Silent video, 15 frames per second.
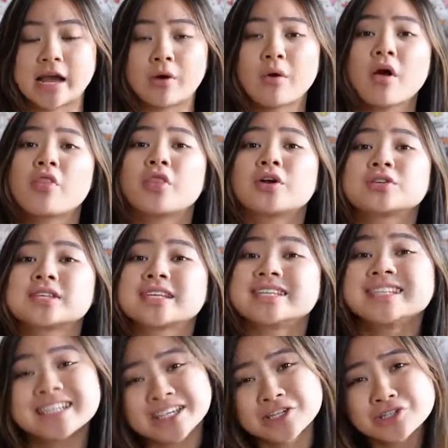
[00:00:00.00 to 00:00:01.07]
now. There's a
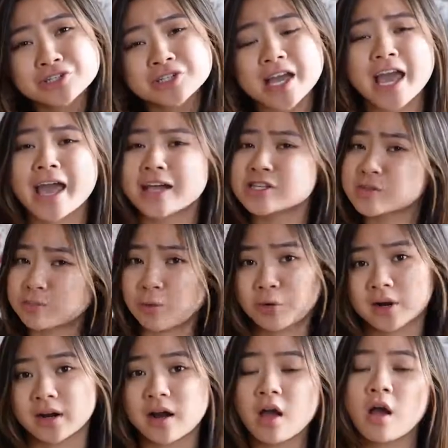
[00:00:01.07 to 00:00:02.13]
niche
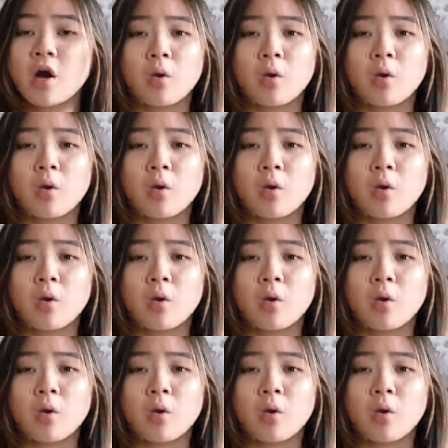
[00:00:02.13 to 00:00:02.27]
explore.